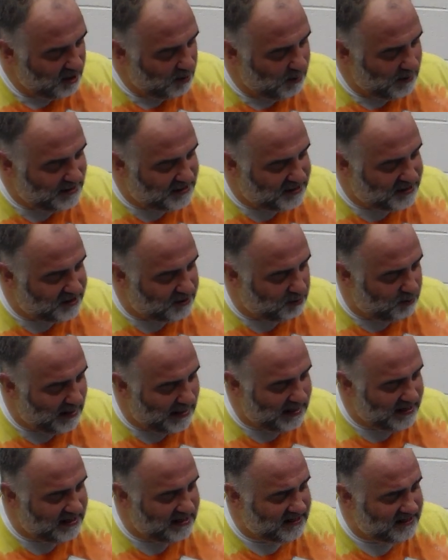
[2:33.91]
with
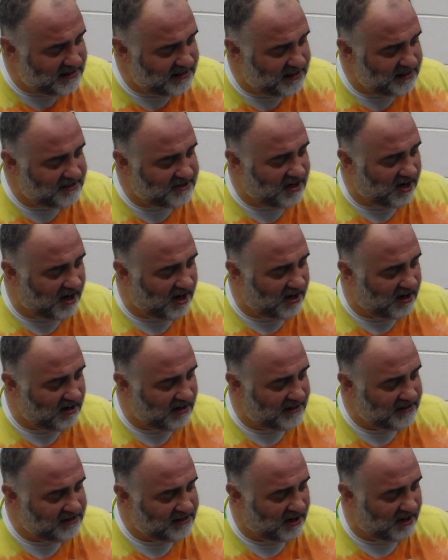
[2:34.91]
swings and a
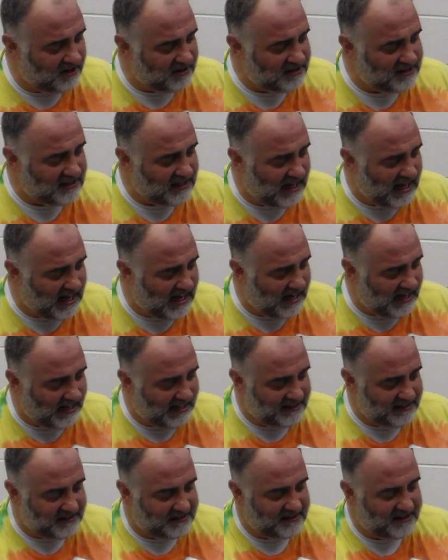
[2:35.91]
tall and tall
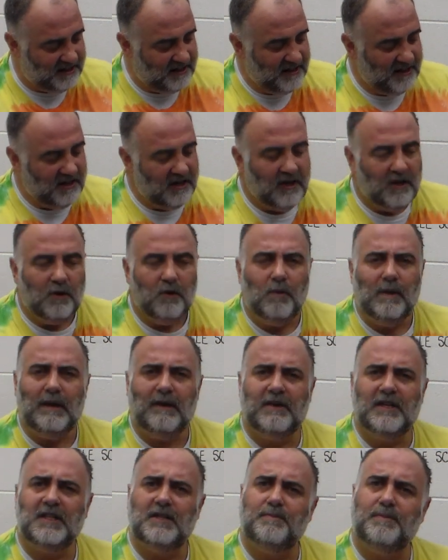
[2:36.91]
slides.
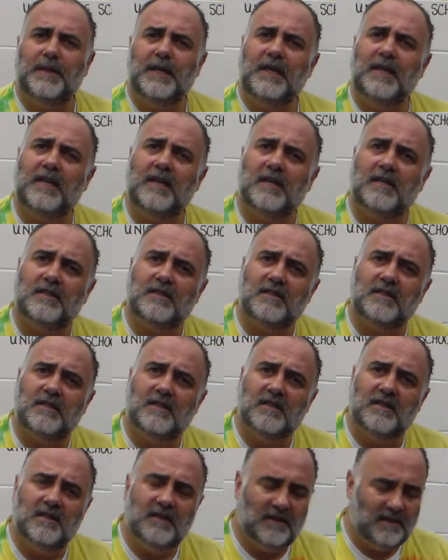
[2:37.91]
Where is Pete?